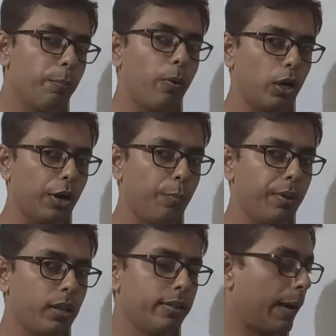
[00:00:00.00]

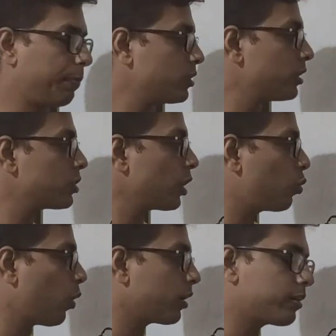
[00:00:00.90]
polynomial, that means it's a
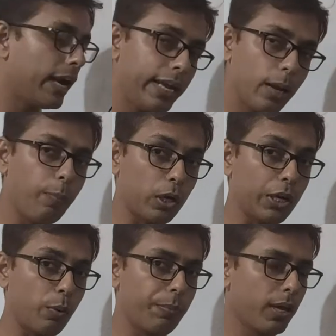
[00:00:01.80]
quadratic
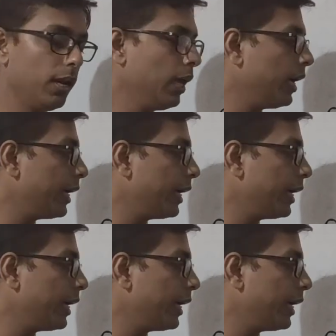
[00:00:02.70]
polynomial,